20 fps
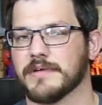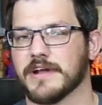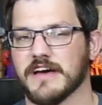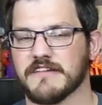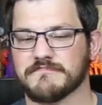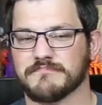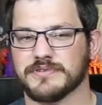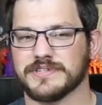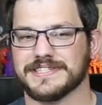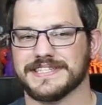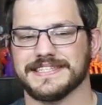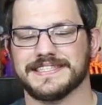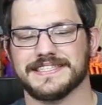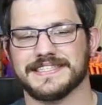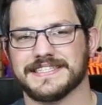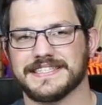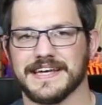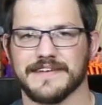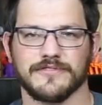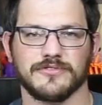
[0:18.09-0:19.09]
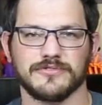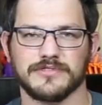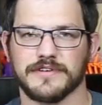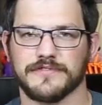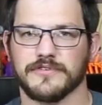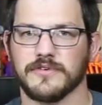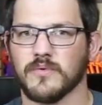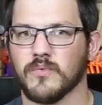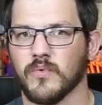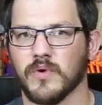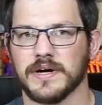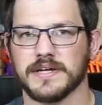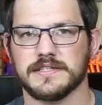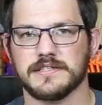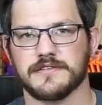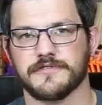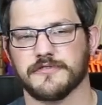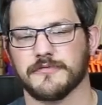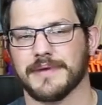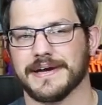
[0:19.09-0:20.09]
and I've printed several different
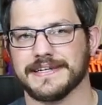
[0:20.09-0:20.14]
ones for